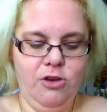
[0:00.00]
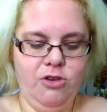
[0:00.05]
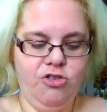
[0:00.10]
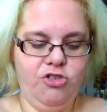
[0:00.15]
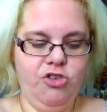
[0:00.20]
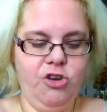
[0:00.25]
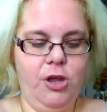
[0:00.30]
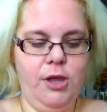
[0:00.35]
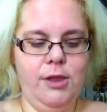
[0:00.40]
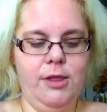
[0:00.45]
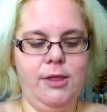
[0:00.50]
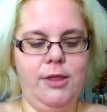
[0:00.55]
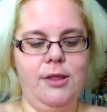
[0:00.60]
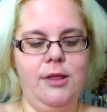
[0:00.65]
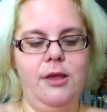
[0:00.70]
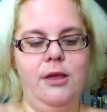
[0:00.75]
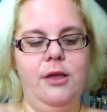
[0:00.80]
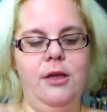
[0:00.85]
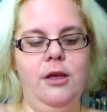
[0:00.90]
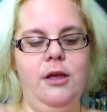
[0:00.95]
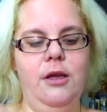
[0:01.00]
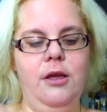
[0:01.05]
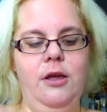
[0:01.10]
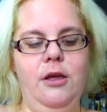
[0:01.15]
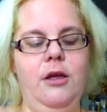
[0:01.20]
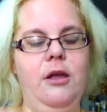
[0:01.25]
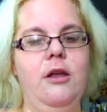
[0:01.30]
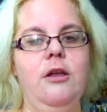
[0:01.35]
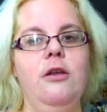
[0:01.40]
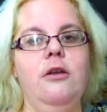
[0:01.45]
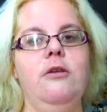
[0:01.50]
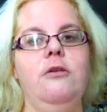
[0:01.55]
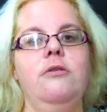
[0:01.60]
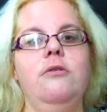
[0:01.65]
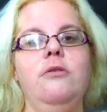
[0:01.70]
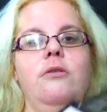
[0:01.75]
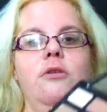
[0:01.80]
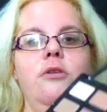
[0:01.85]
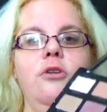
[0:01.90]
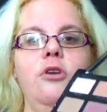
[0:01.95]
just,
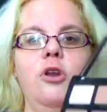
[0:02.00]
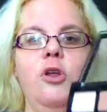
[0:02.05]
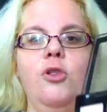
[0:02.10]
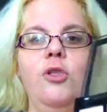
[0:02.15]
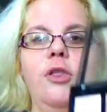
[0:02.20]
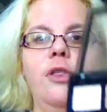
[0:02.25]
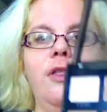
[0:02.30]
you know, the